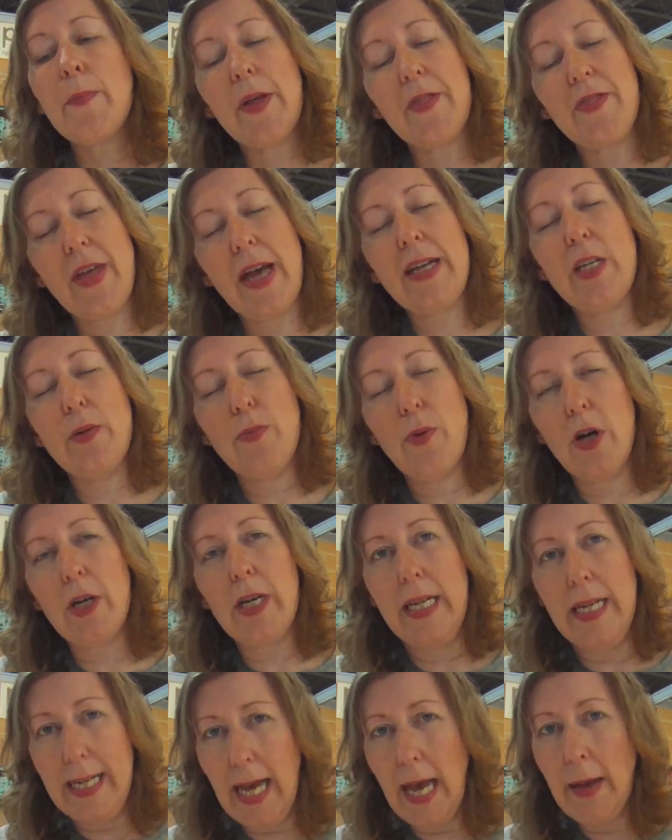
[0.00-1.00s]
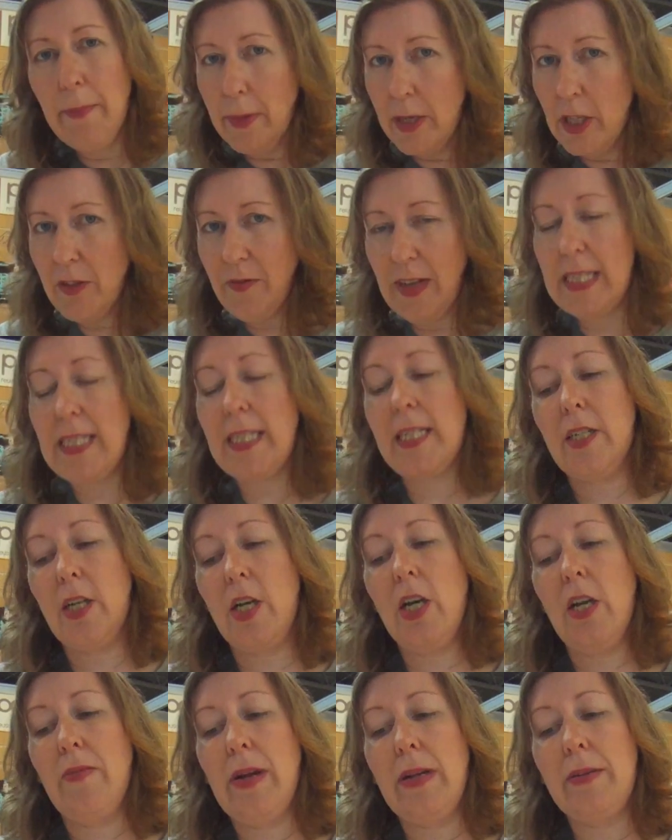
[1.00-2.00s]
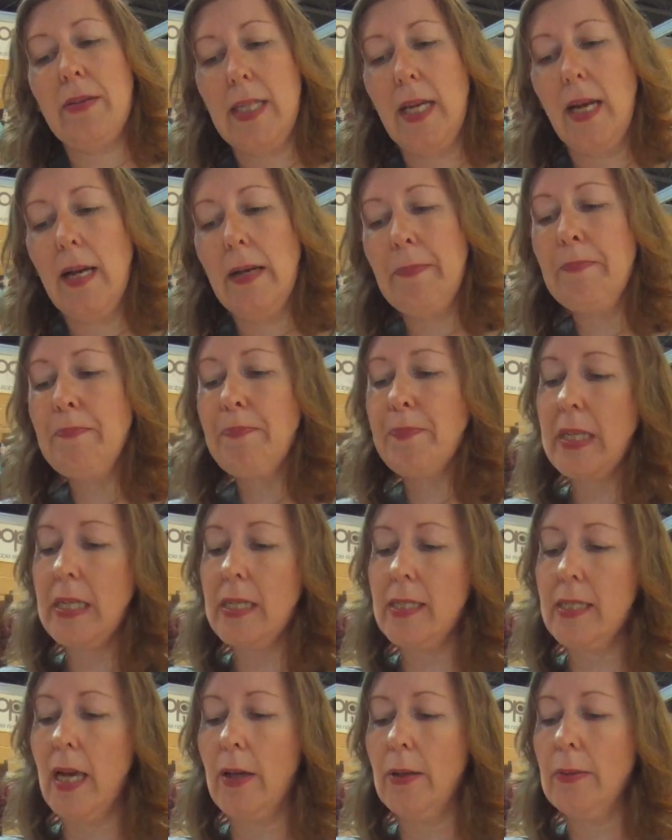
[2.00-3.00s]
But then you are going to get a much faster turnaround time. So